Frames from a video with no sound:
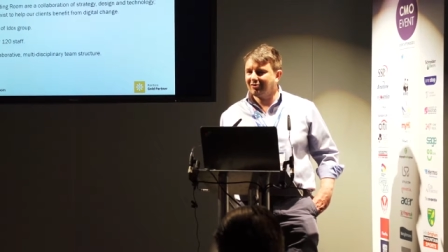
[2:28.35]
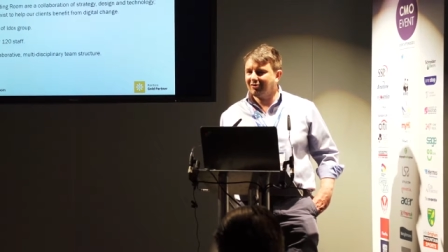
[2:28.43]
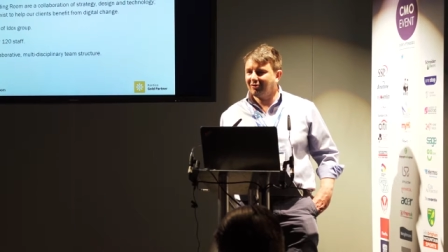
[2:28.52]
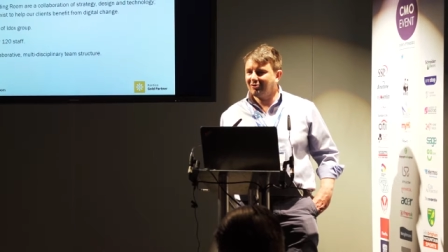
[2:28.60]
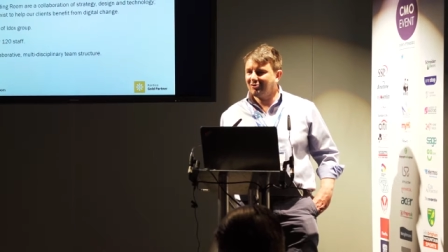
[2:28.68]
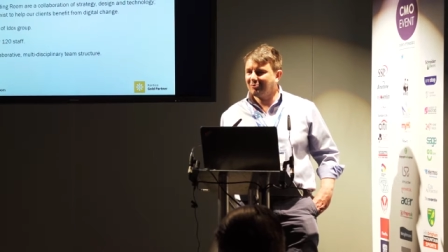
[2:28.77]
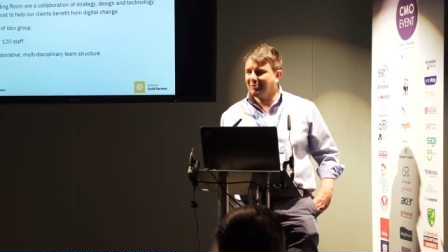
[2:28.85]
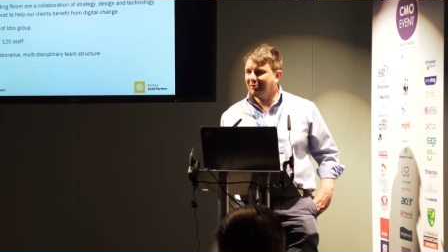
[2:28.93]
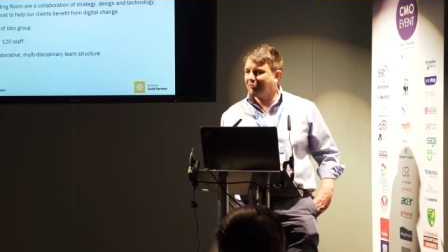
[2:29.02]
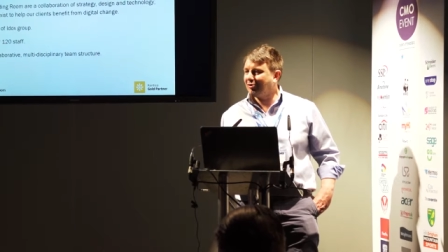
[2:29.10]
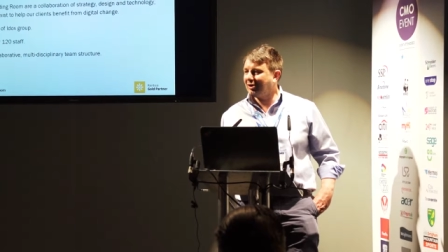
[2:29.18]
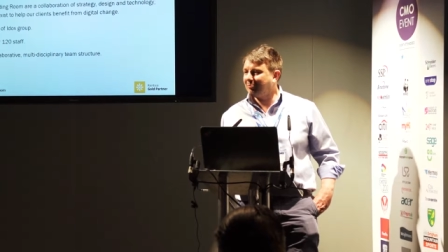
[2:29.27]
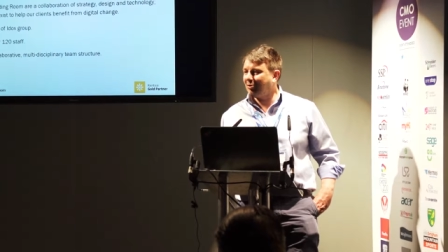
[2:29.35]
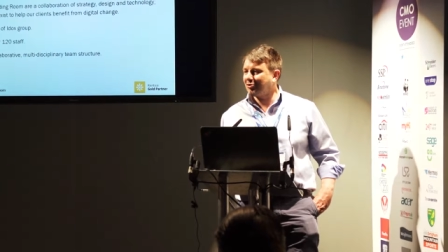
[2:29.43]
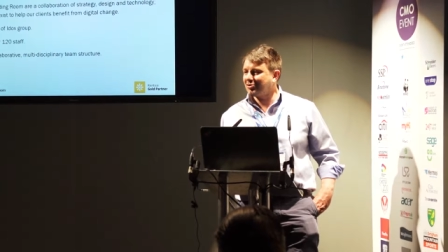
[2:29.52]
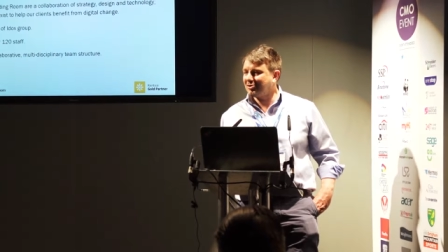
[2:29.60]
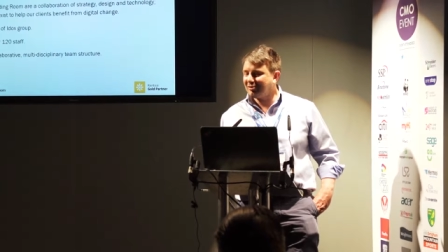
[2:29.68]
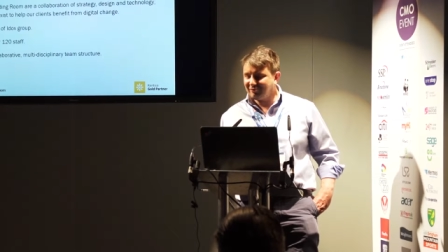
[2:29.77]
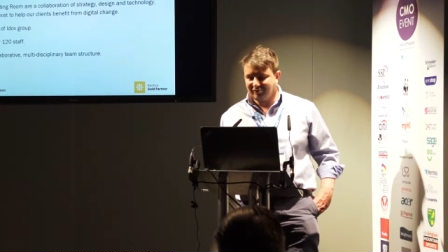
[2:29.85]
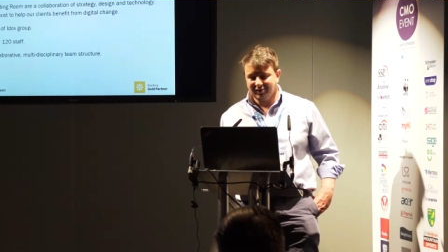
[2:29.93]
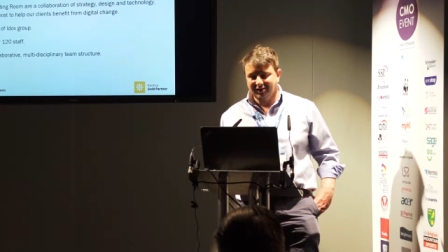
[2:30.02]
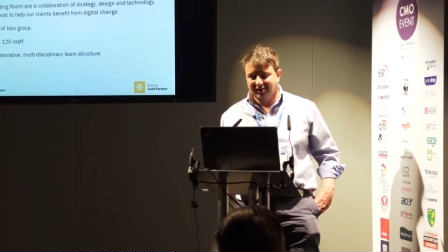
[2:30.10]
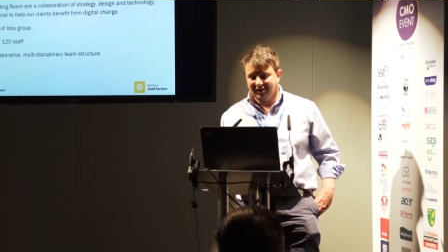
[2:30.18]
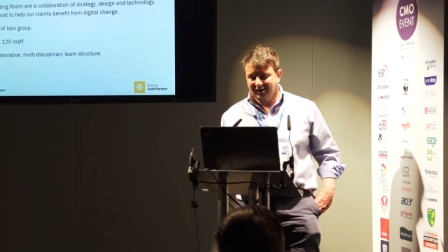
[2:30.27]
So this has been a really positive
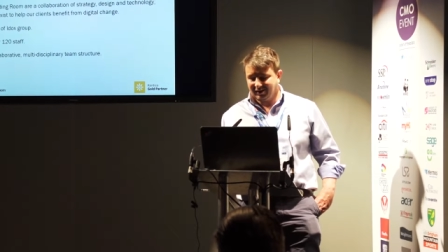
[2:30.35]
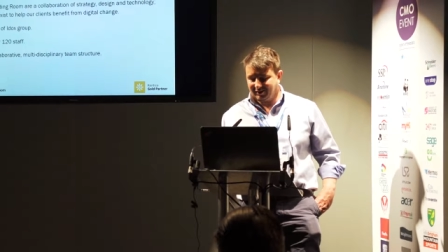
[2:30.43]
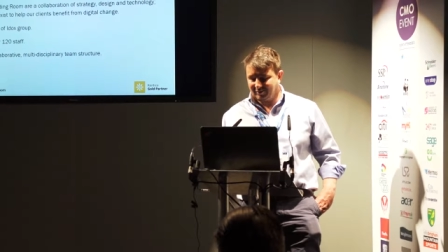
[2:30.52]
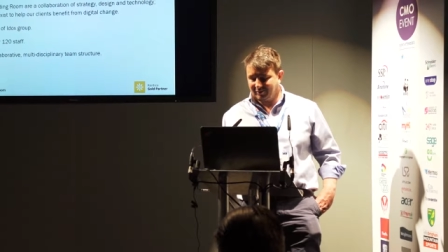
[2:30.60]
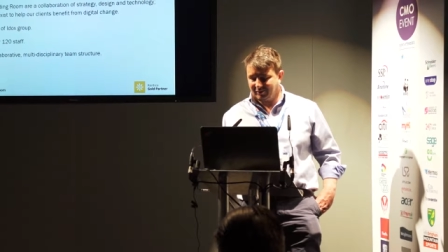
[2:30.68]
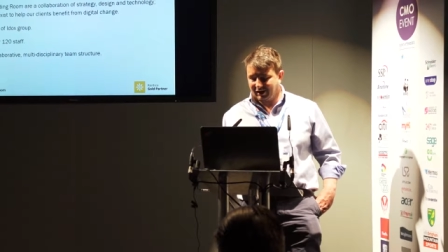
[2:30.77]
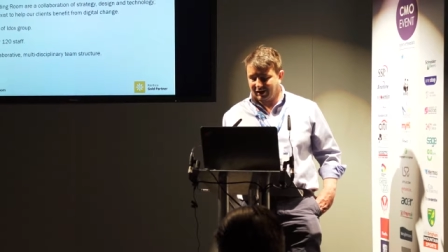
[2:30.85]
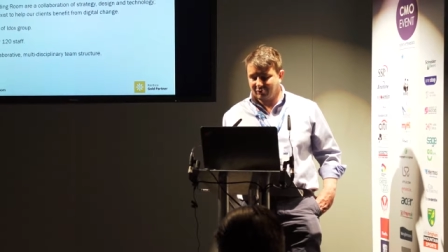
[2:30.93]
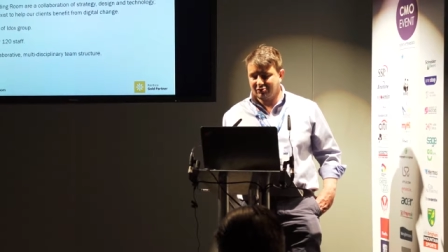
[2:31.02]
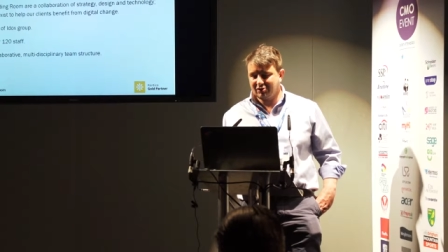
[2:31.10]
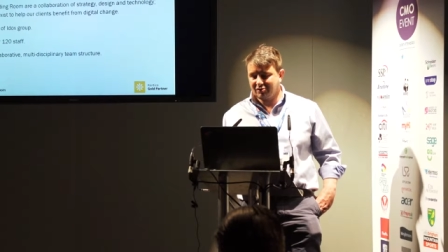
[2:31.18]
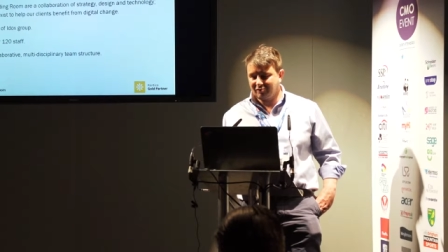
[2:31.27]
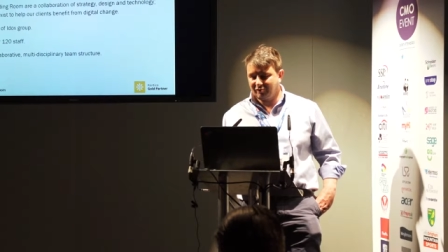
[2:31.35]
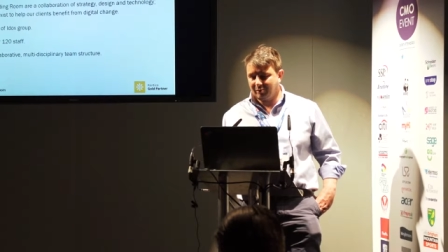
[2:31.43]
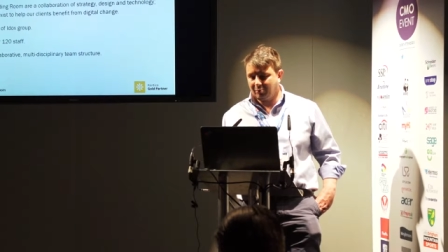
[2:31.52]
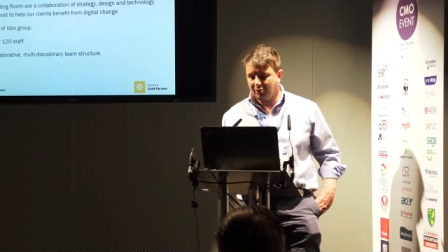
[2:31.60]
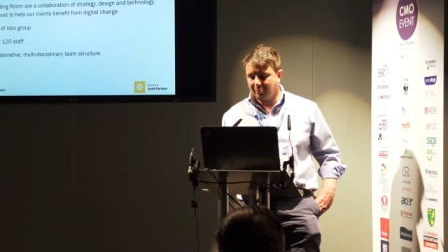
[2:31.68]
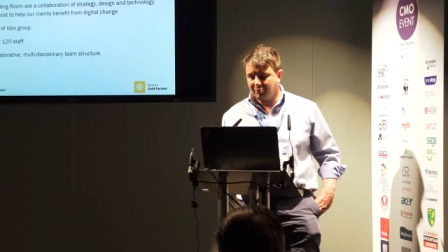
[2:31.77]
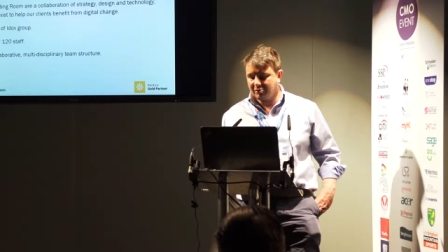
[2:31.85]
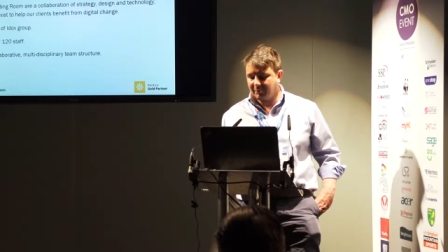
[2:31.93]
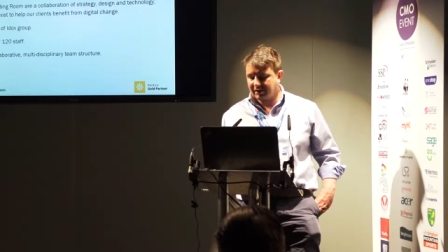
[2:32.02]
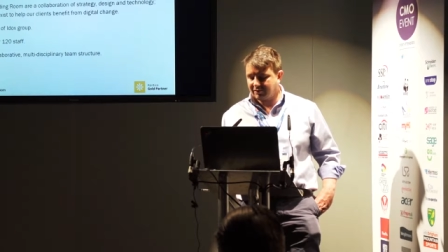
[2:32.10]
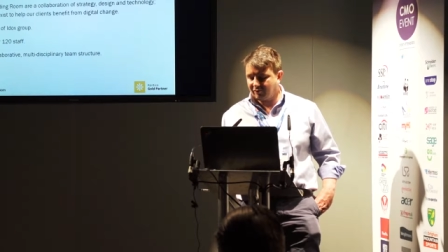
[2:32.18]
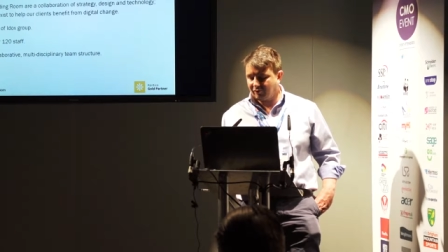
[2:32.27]
um, acquisition from the
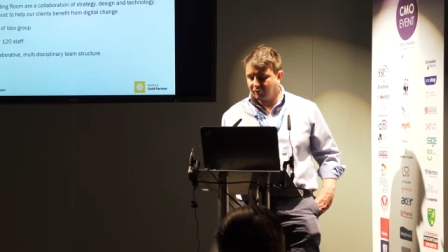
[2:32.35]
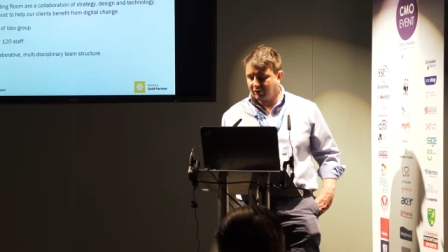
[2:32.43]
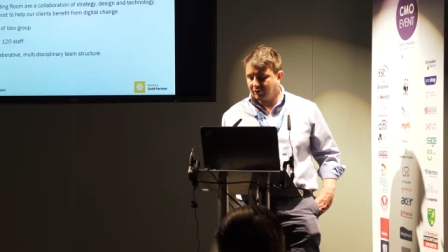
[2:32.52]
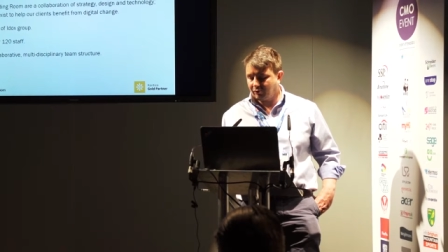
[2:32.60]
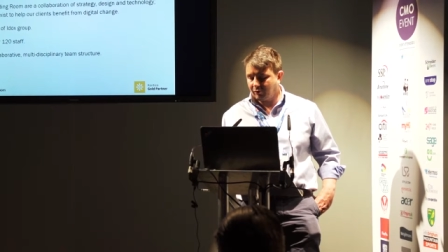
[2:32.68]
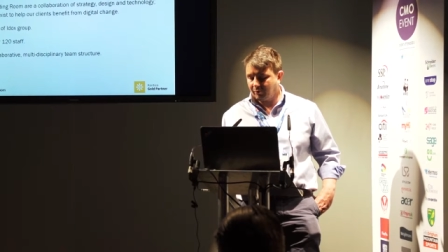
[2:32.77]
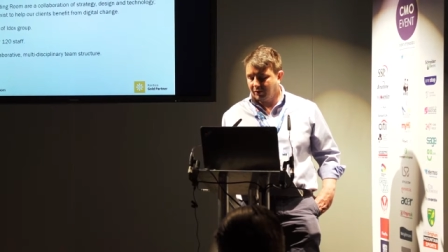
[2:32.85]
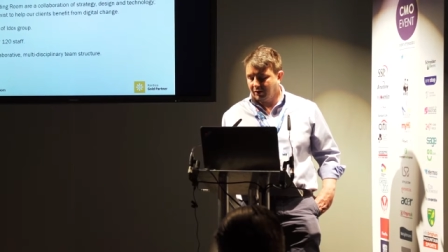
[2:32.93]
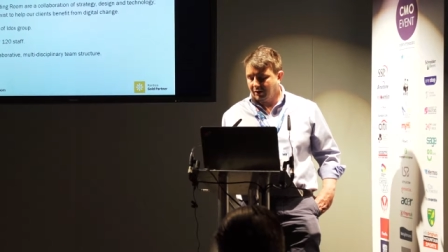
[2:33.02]
perspective of Reading Room.